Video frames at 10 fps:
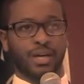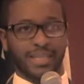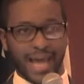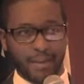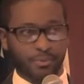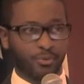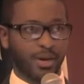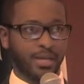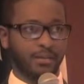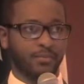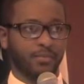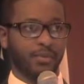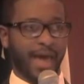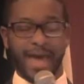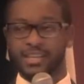collaborate
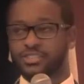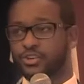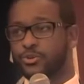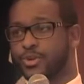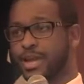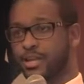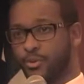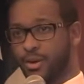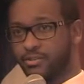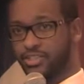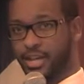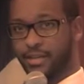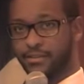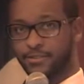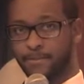and to create greater
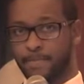change.